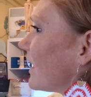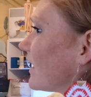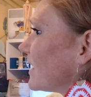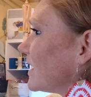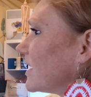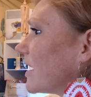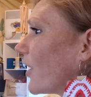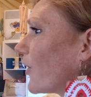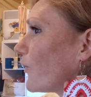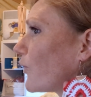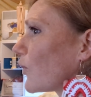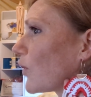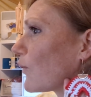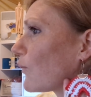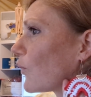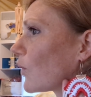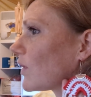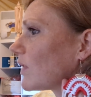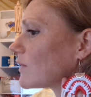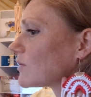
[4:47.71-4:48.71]
you know, for the
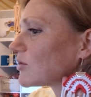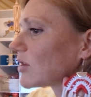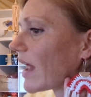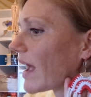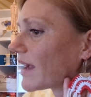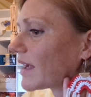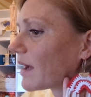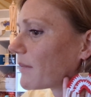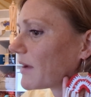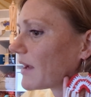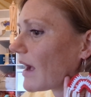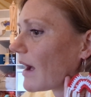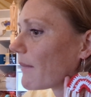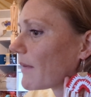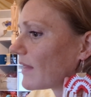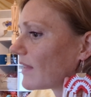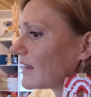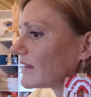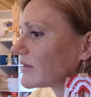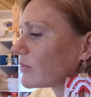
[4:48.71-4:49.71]
4th of July coming up,
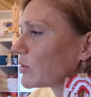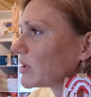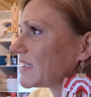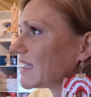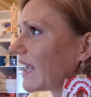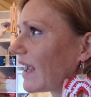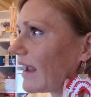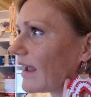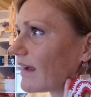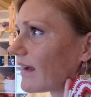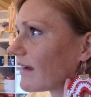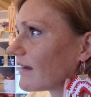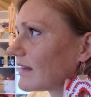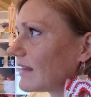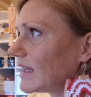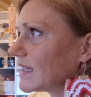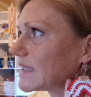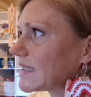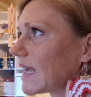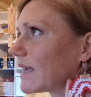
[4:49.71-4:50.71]
these
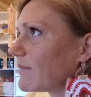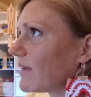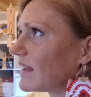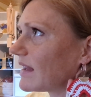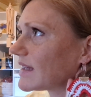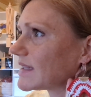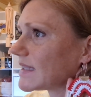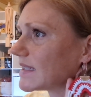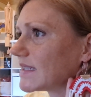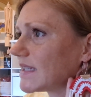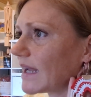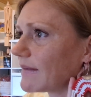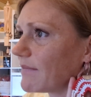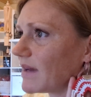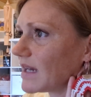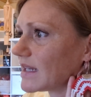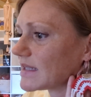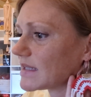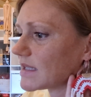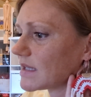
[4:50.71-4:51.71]
take me less than 10
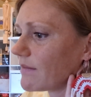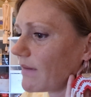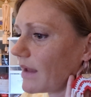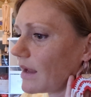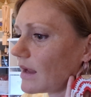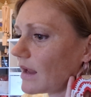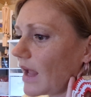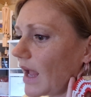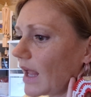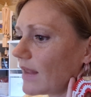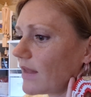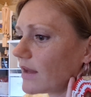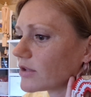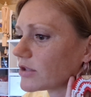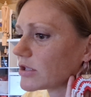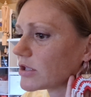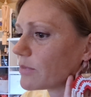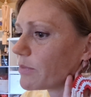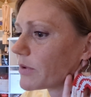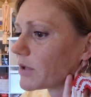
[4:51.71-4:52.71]
minutes to make, and they're
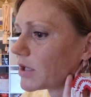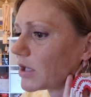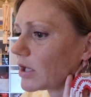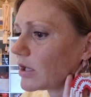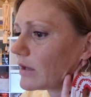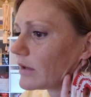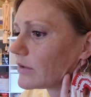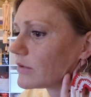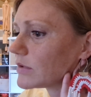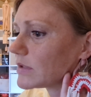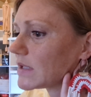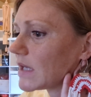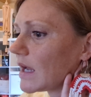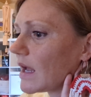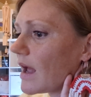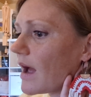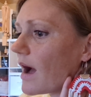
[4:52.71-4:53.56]
super cute.